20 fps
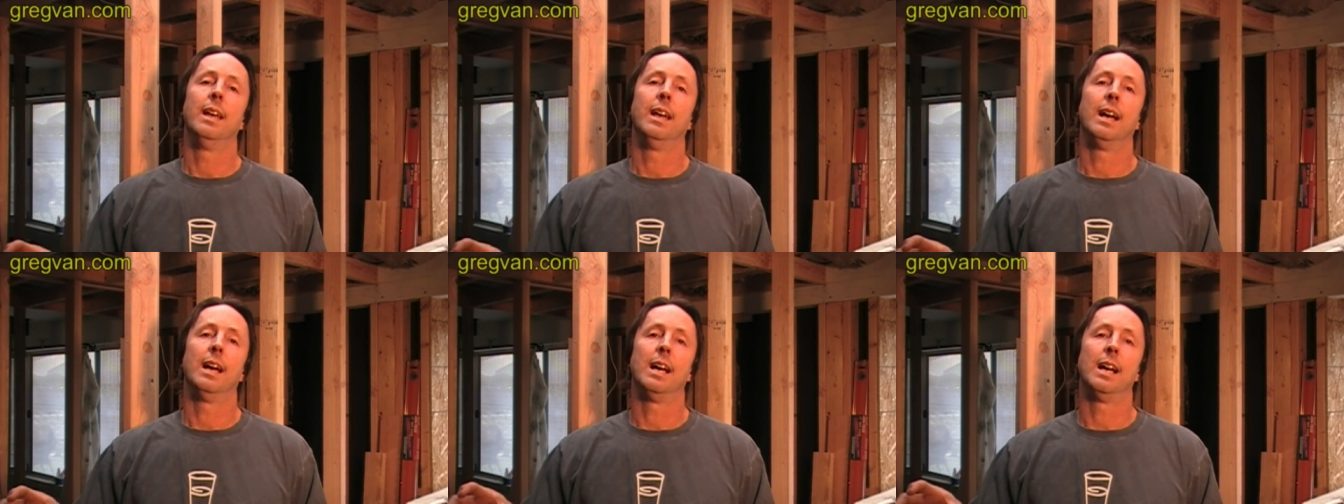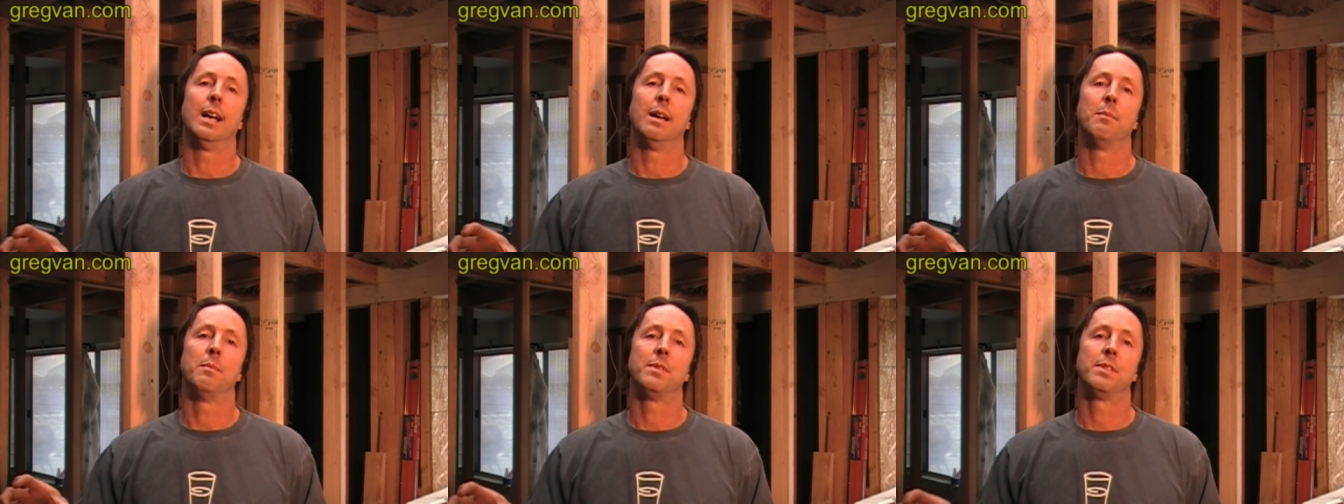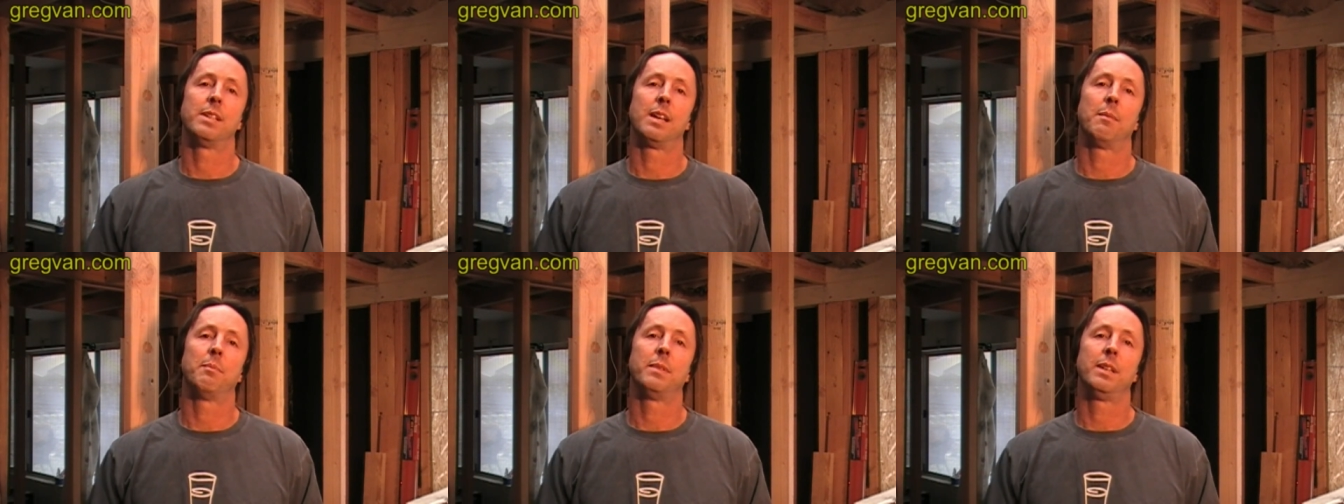um,
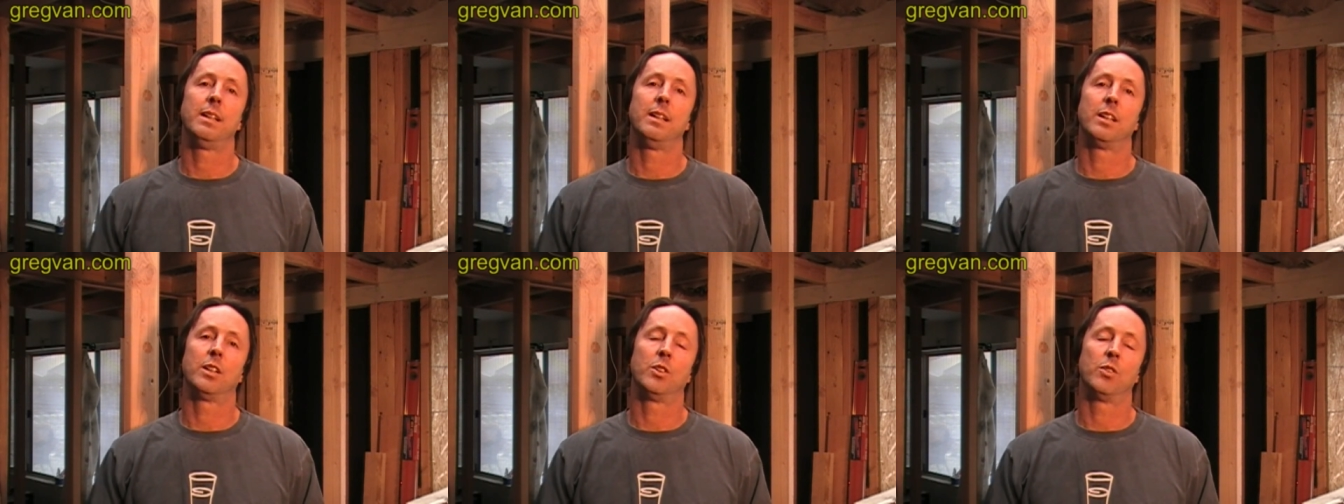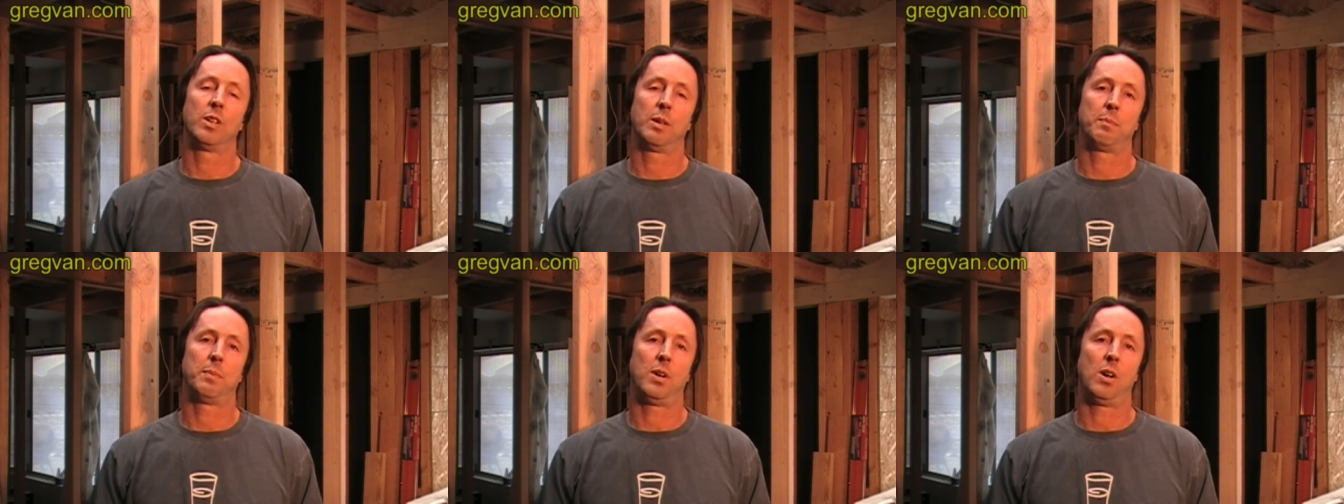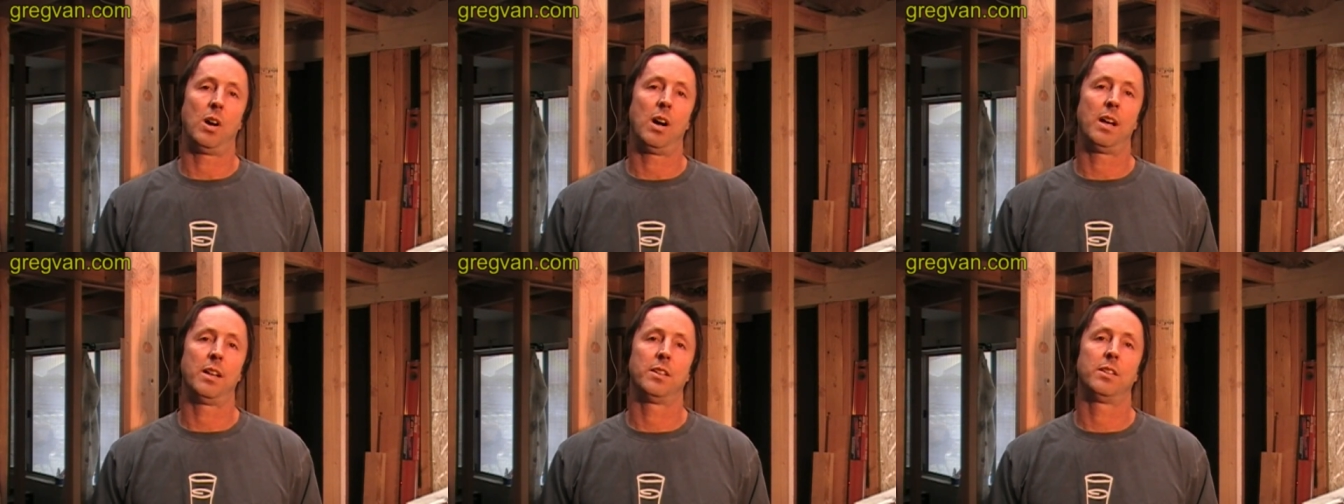something to grip
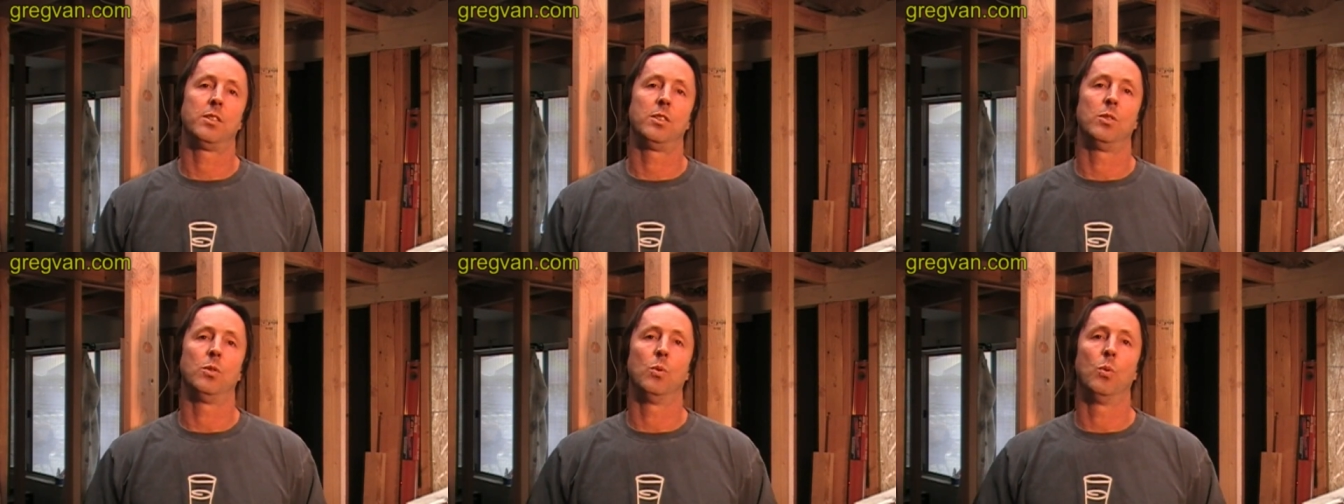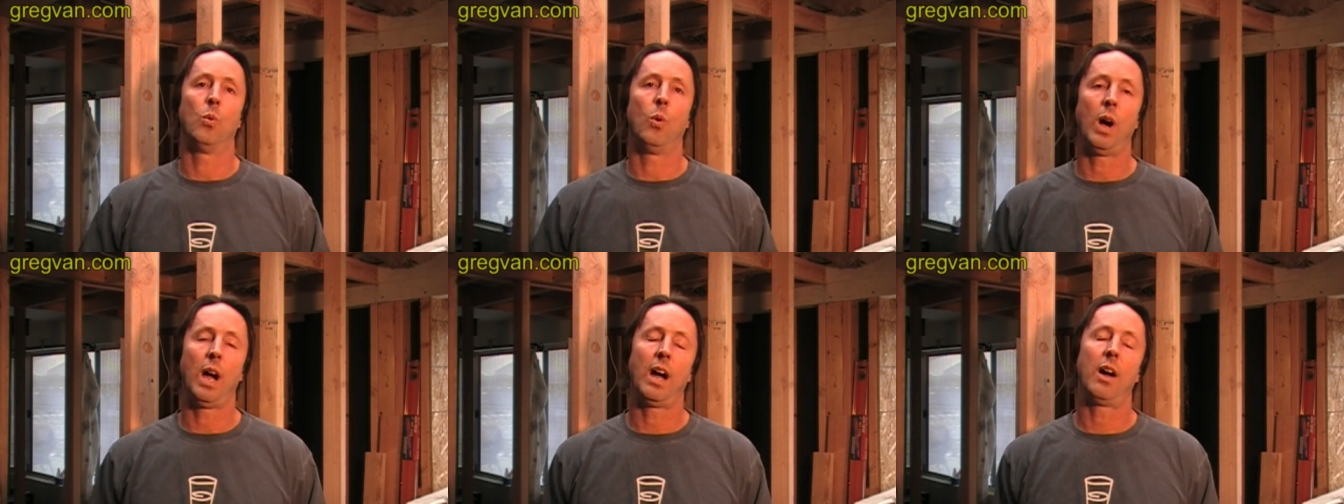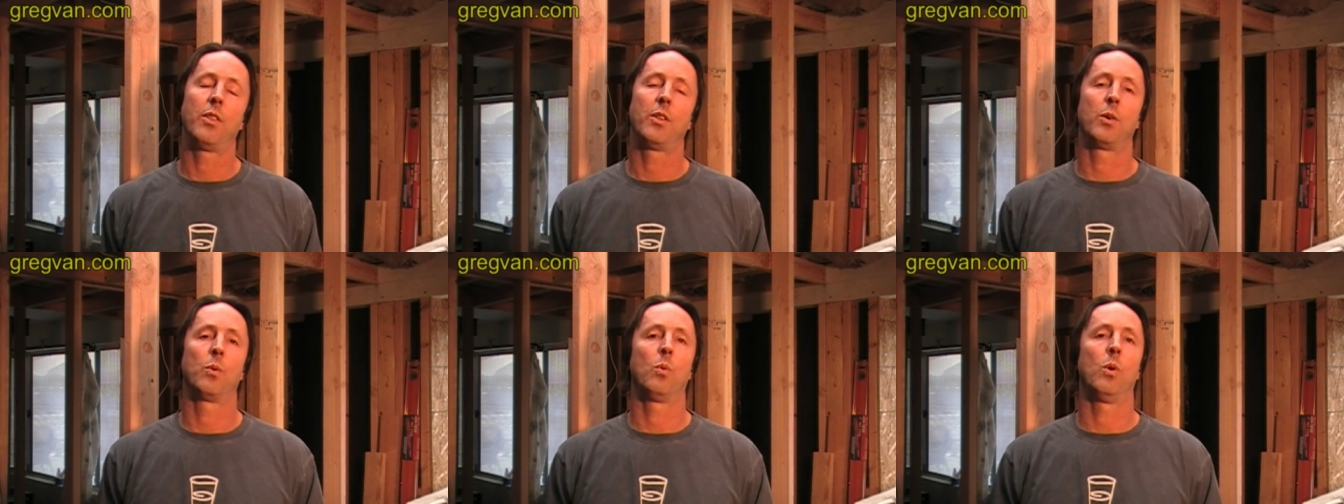onto
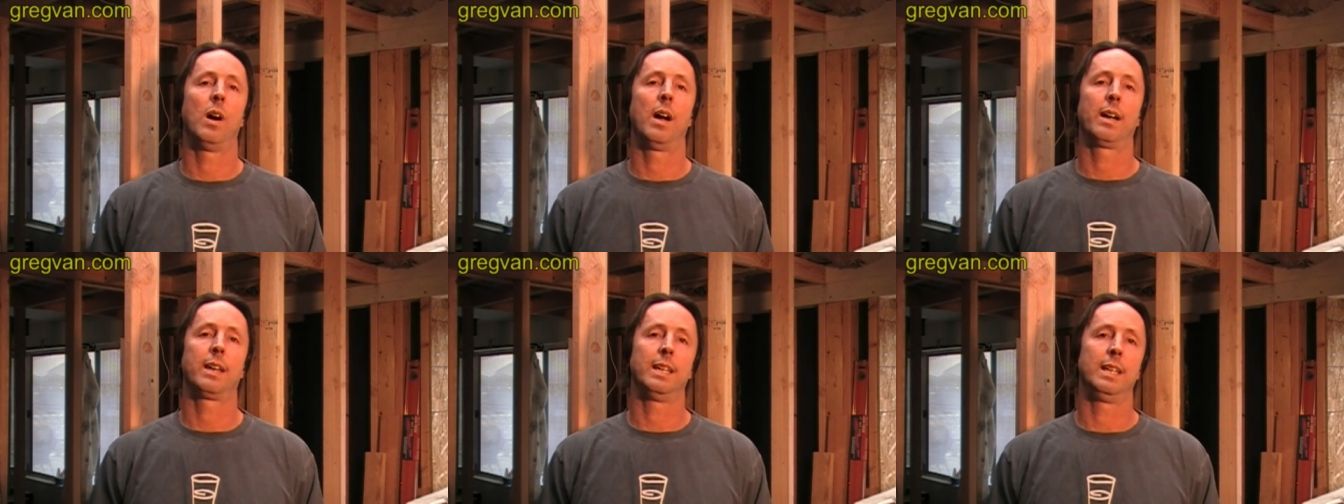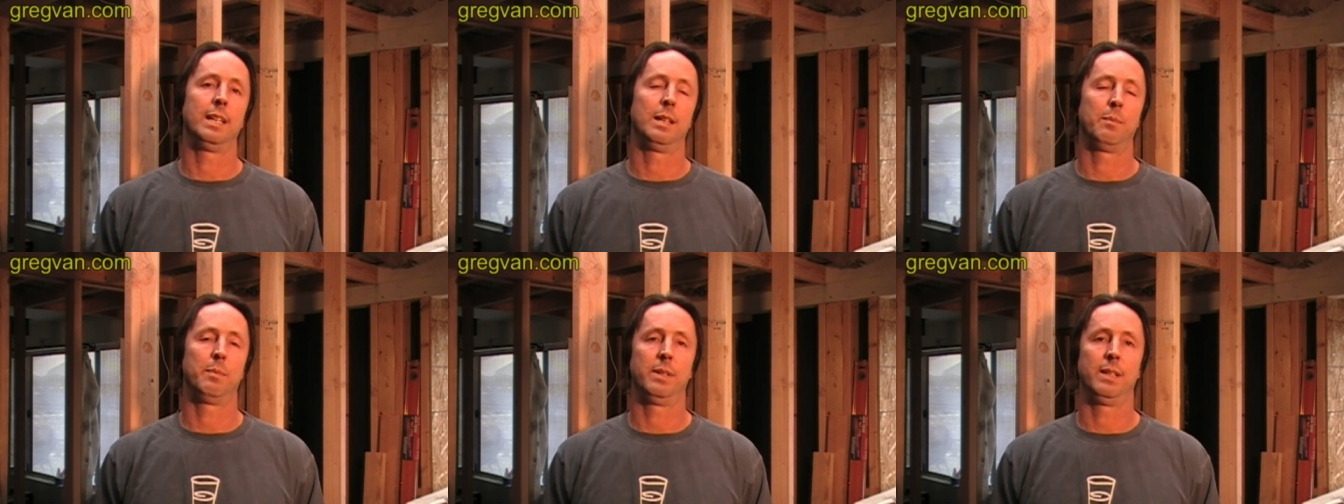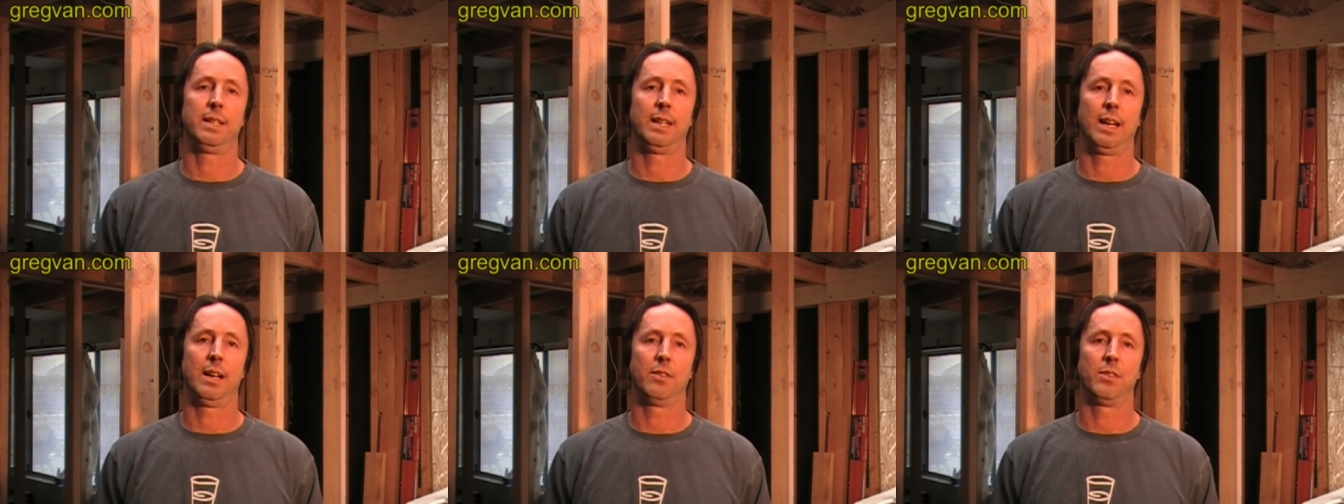while they're walking up
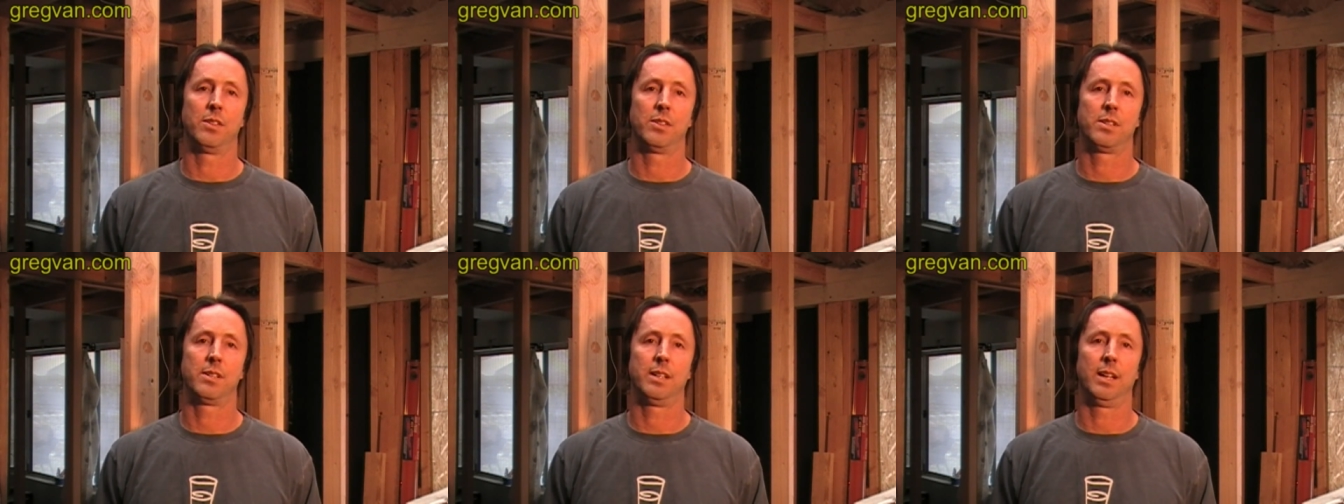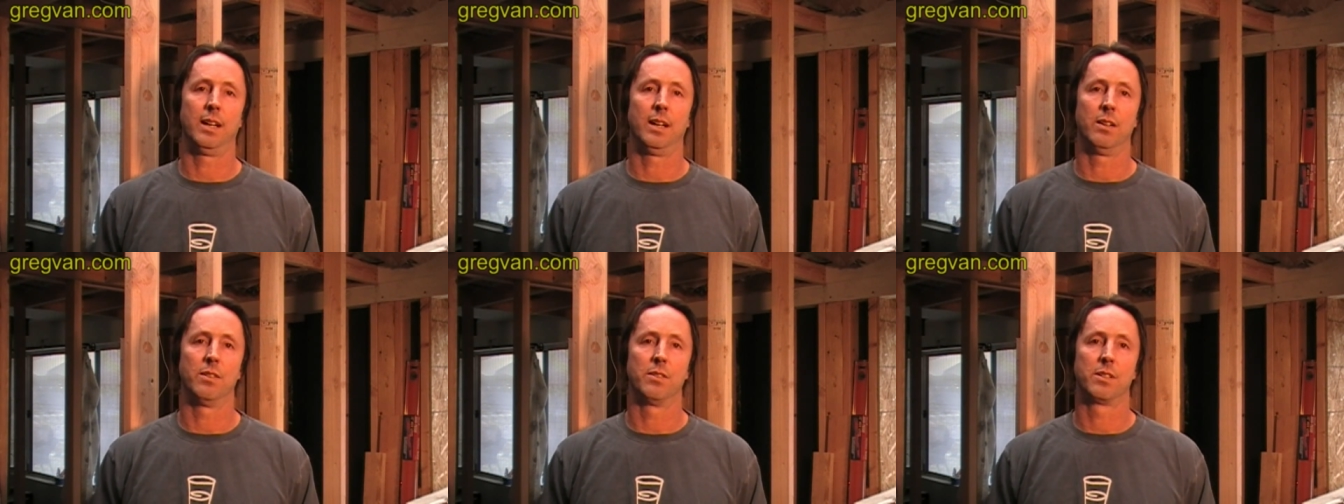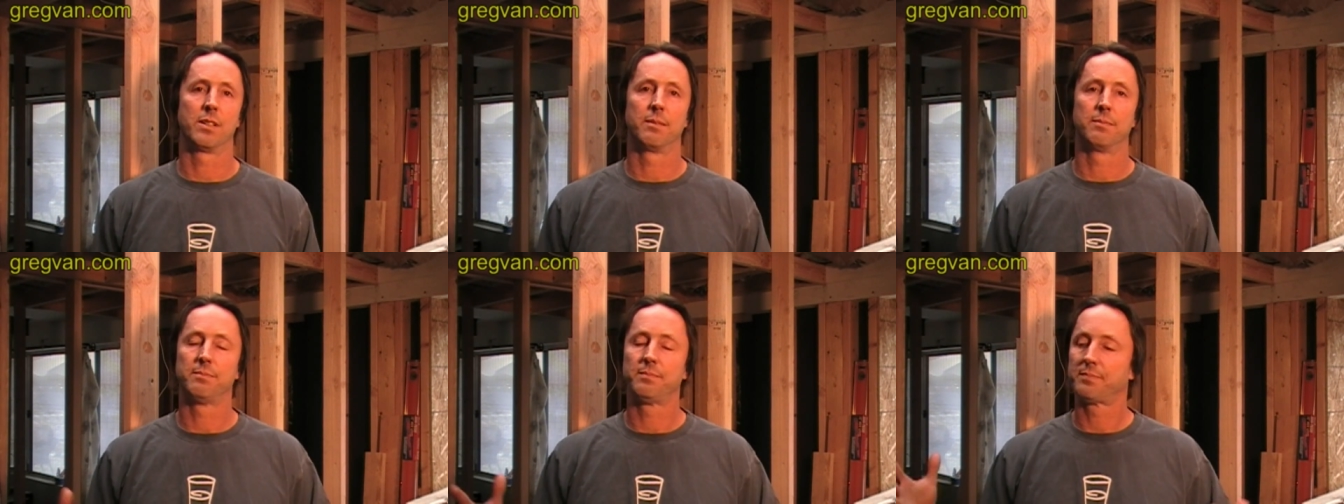and down the
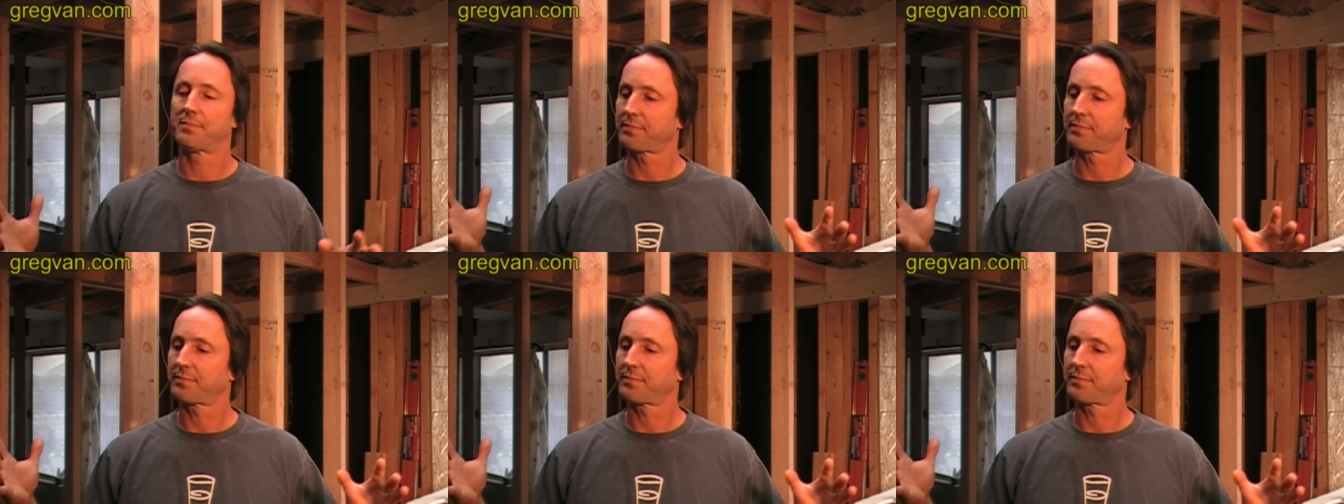stairs.